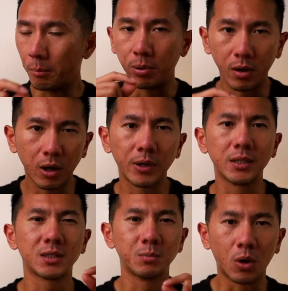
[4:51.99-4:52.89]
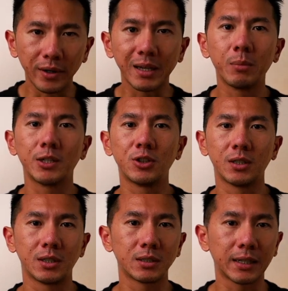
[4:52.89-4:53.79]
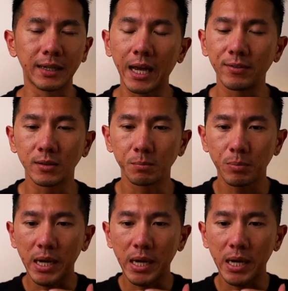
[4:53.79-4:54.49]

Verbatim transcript: blurry small images and having